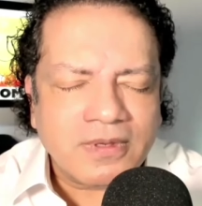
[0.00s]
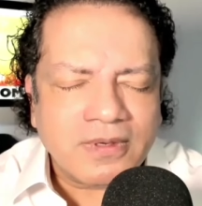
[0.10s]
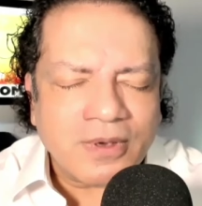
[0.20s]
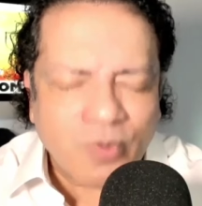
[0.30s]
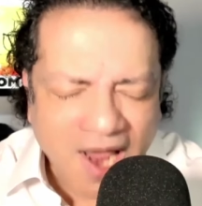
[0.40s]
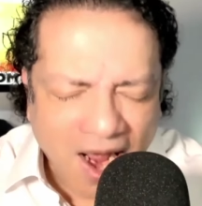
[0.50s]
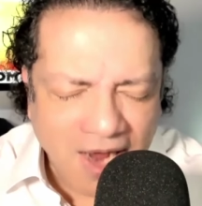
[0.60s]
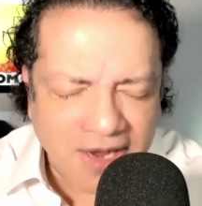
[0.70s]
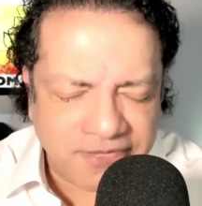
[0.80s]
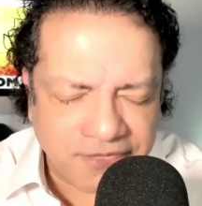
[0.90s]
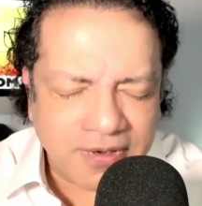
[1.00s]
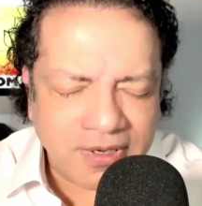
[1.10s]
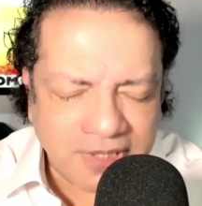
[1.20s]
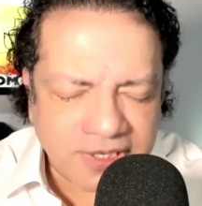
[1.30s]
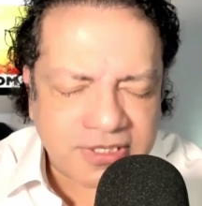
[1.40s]
We have
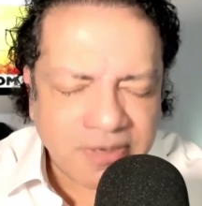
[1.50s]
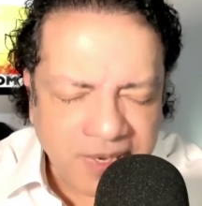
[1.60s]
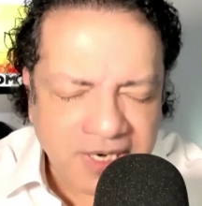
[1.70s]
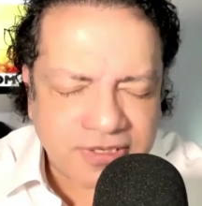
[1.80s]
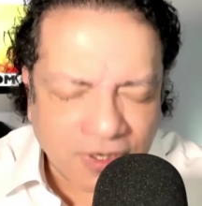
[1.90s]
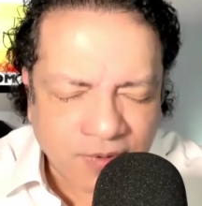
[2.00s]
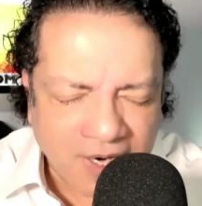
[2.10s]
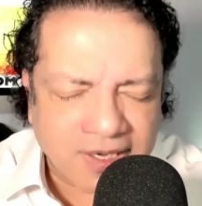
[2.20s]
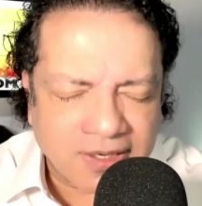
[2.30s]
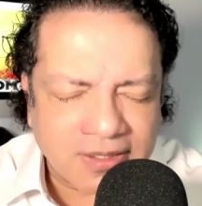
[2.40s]
this peace already.